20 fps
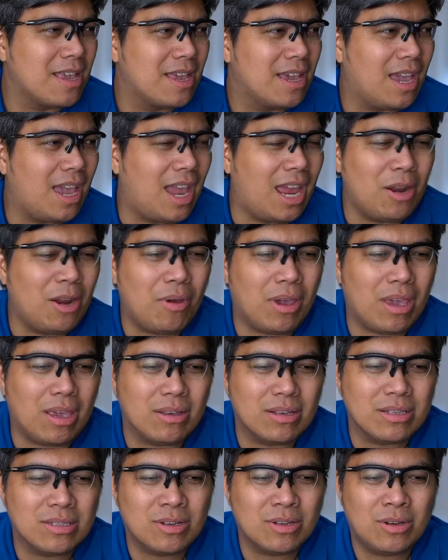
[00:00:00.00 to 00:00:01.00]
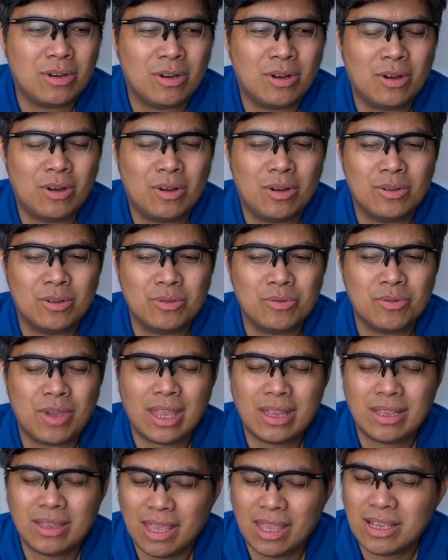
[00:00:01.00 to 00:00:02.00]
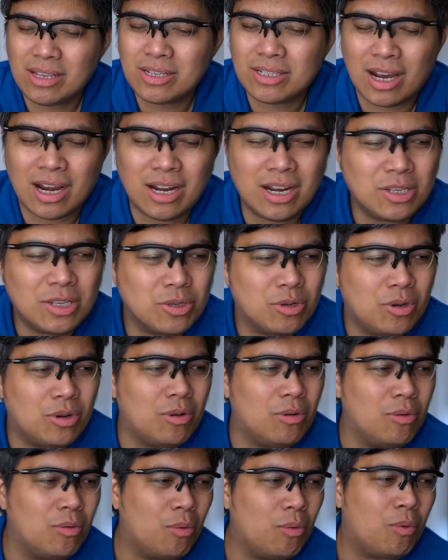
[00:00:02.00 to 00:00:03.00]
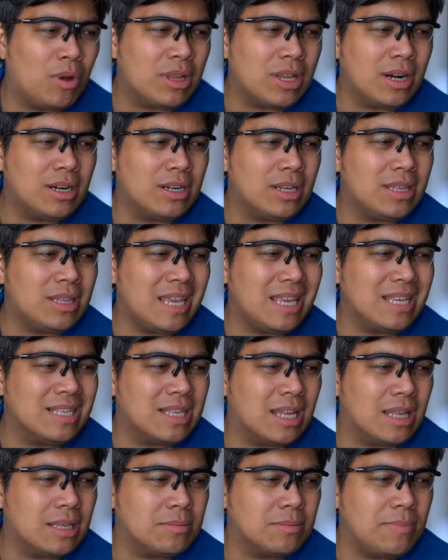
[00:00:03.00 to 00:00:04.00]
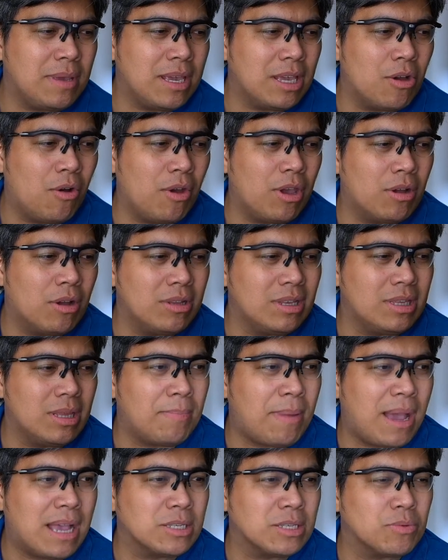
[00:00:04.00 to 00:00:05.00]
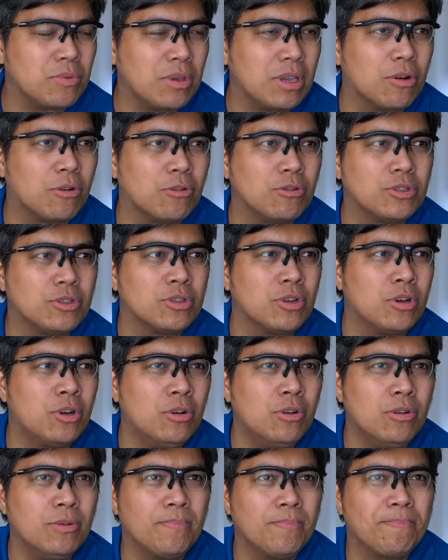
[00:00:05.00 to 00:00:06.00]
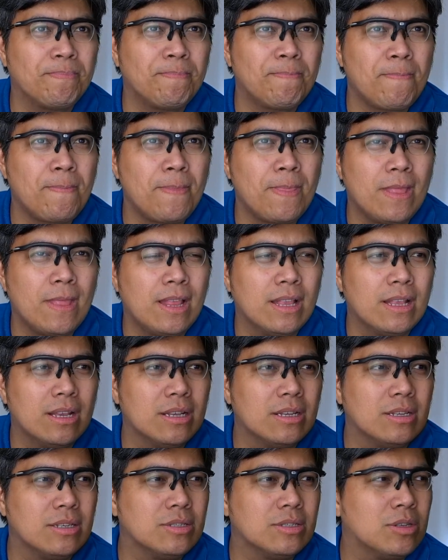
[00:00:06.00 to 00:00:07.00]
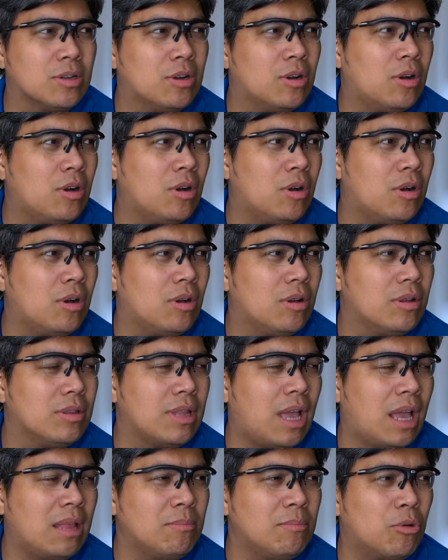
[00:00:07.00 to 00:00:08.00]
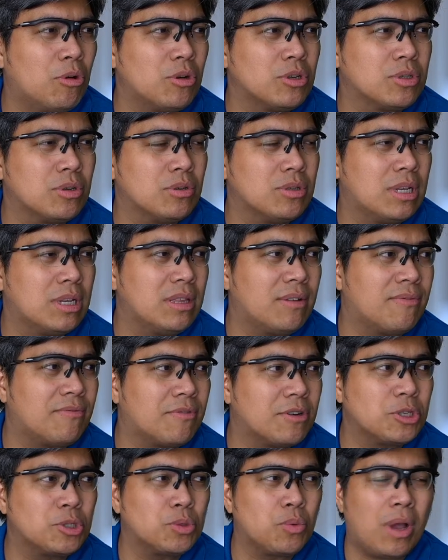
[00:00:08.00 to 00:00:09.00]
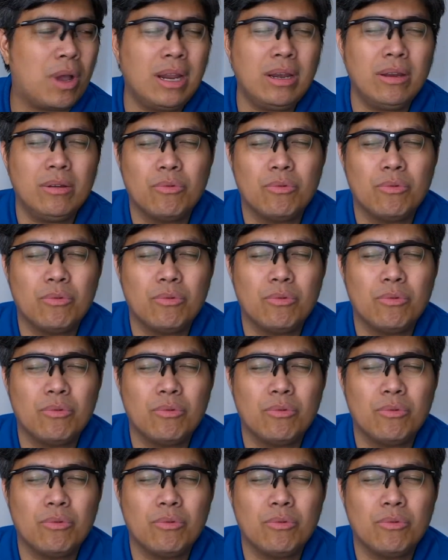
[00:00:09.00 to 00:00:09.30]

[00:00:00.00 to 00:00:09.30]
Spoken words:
Anyway, so to get things started, so what are the things that's been going on in the past week or so? So none more so than the first one.